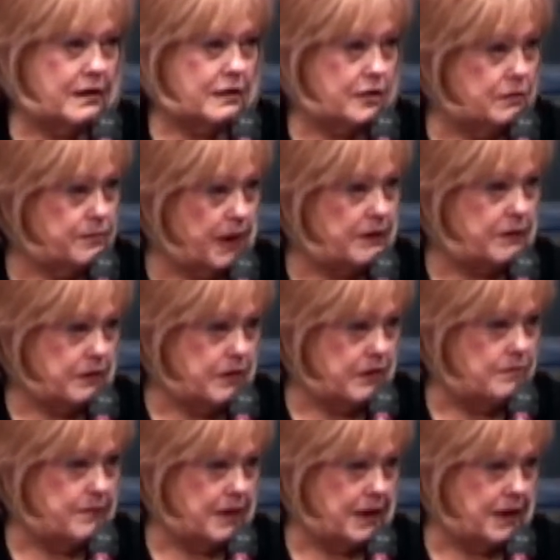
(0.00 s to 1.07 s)
You better hear
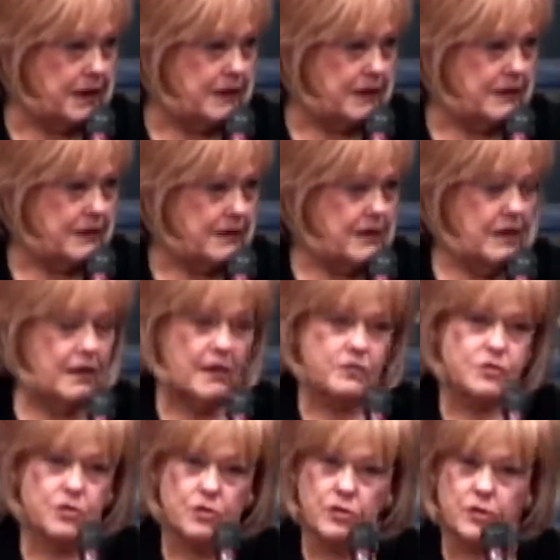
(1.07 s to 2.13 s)
me
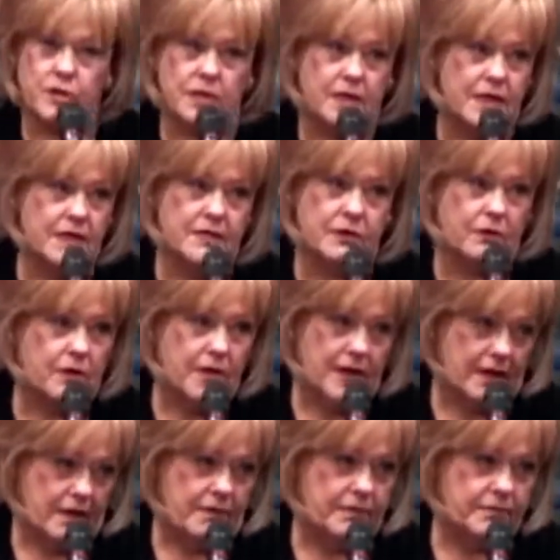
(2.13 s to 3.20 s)
because you're going to need their
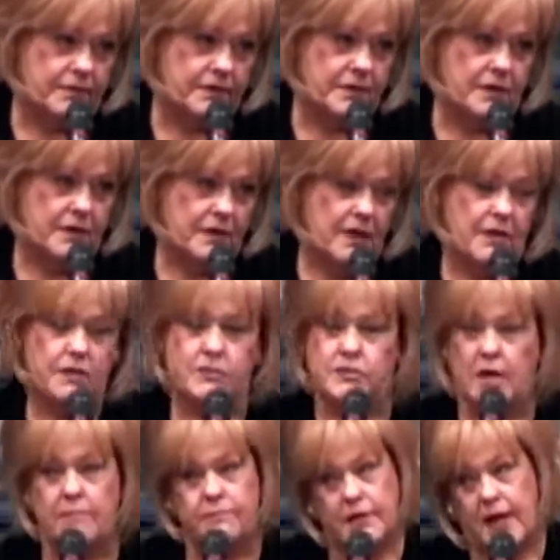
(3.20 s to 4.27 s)
help.
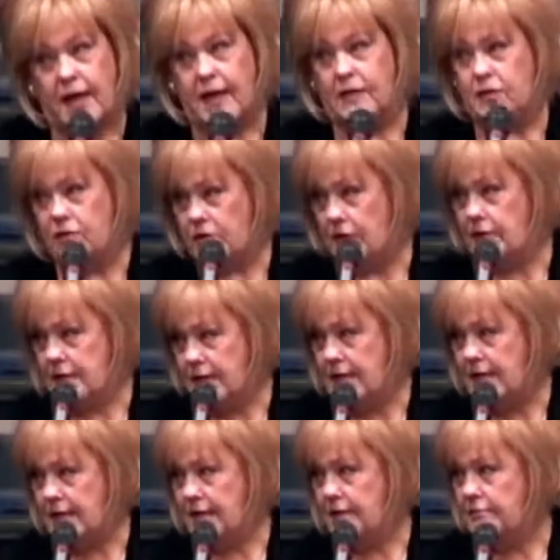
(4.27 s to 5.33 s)
Someday you're going to
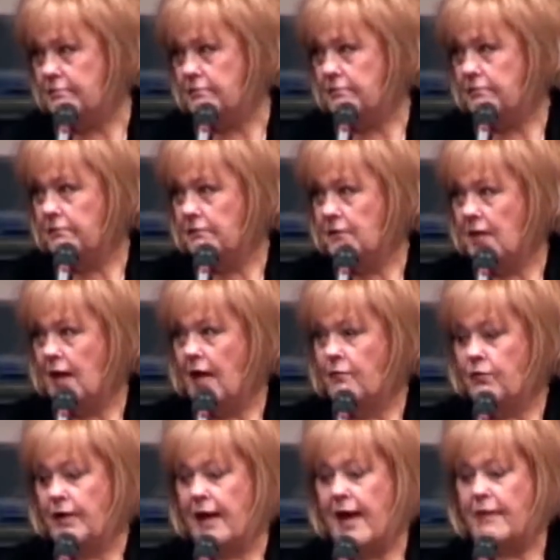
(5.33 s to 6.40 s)
need it.
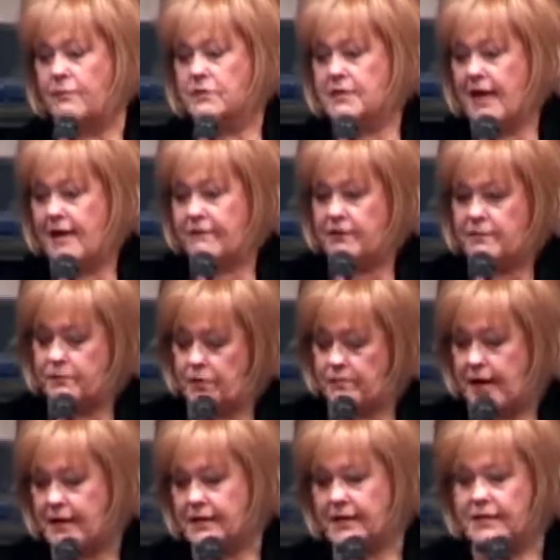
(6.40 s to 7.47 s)
When I was having, when
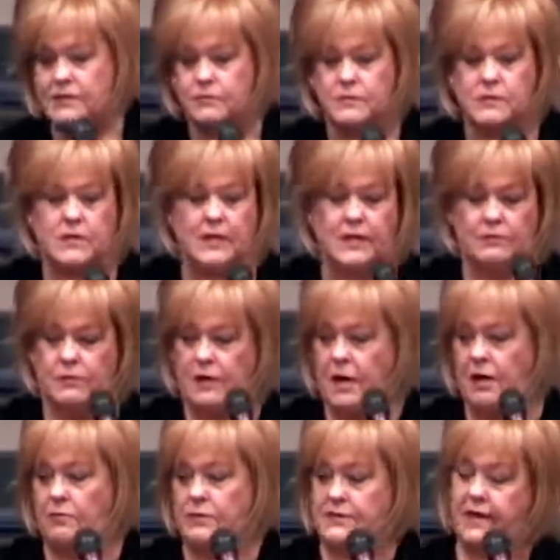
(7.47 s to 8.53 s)
my kids was little, we'd
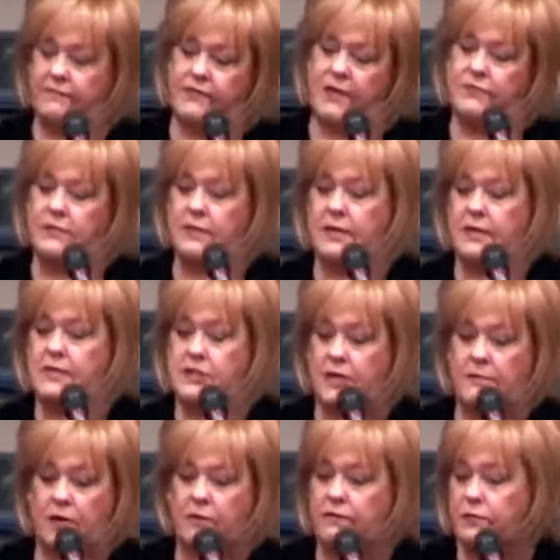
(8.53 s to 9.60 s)
always have the other kids
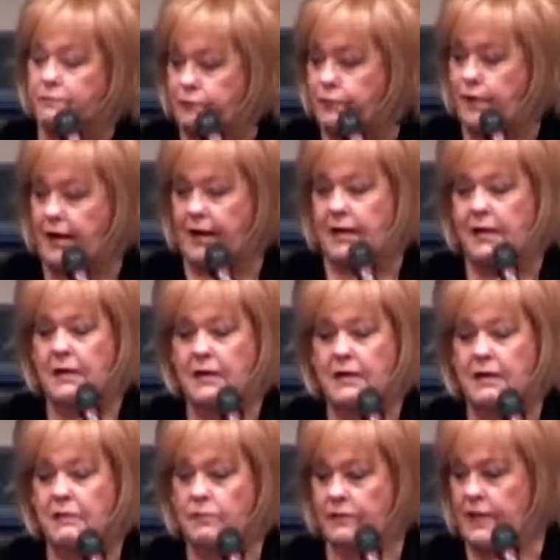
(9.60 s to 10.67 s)
come over and pray
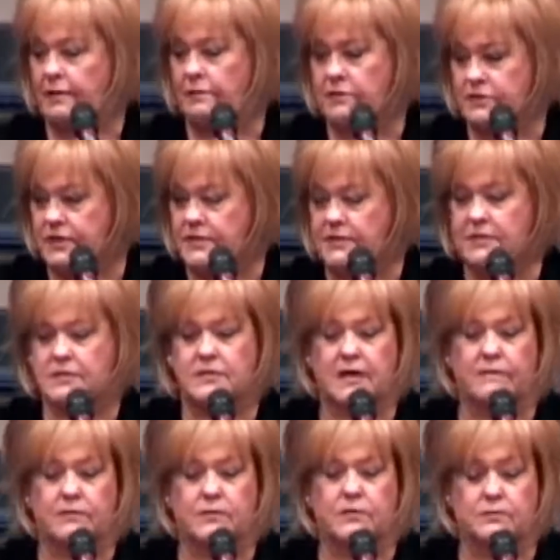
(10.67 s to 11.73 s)
when they were six and
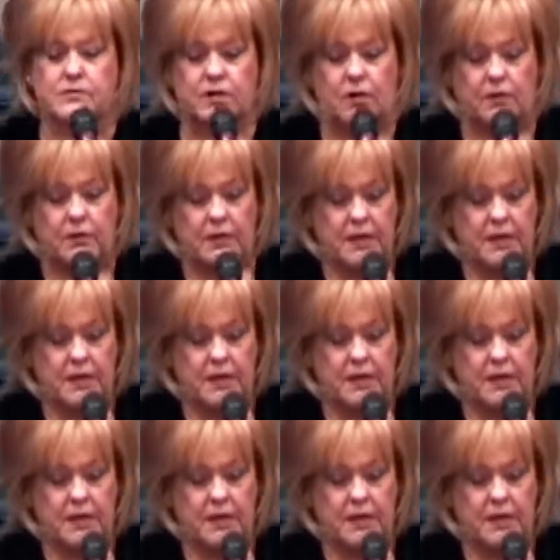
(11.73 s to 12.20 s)
seven years old.